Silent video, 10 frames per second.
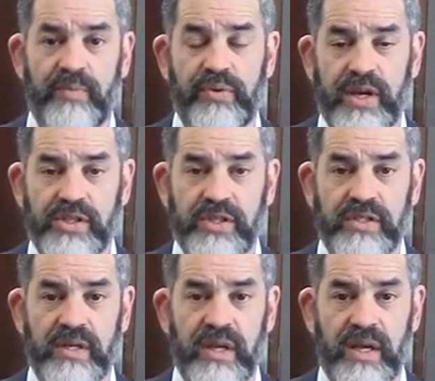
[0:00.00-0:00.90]
how
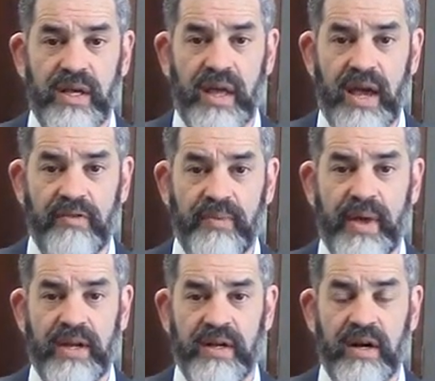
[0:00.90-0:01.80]
precious
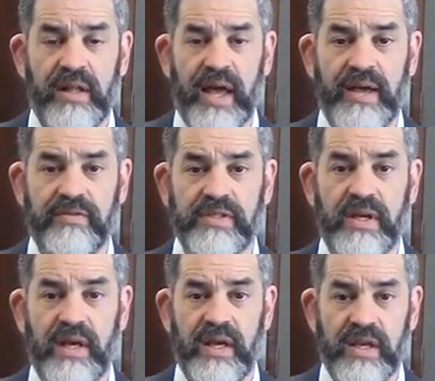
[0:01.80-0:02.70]
everybody in our lives
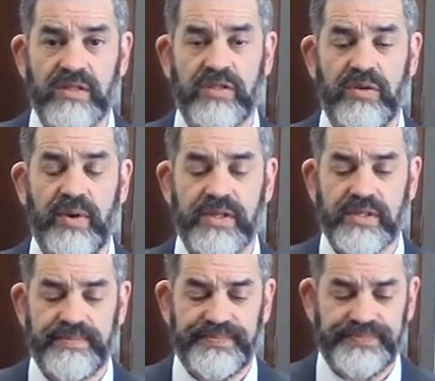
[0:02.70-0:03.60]
is to us.